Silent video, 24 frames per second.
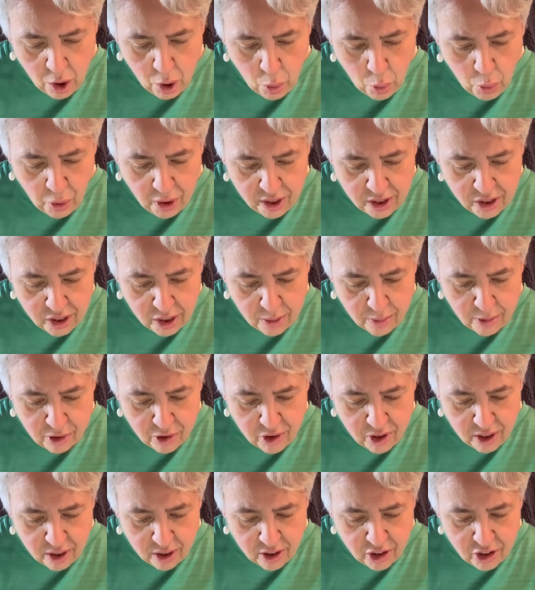What is the most
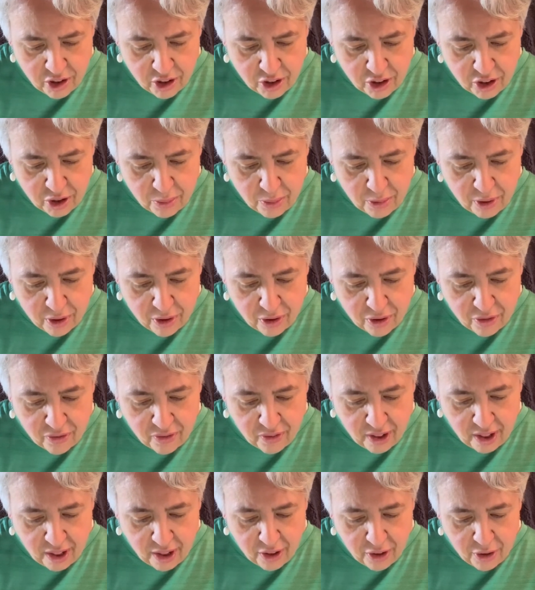delicious meal you,
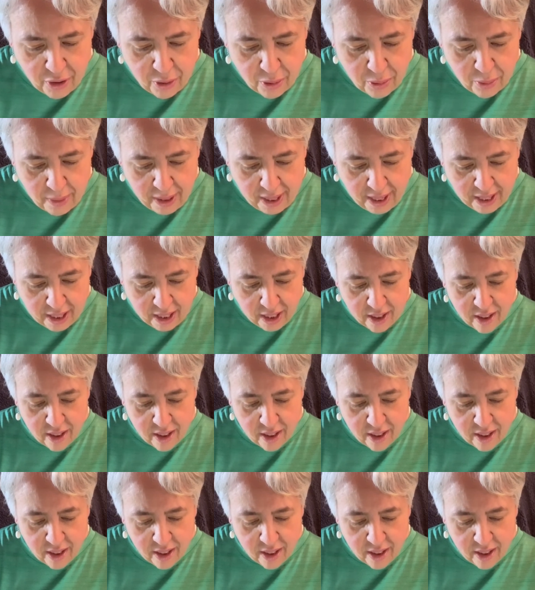you make?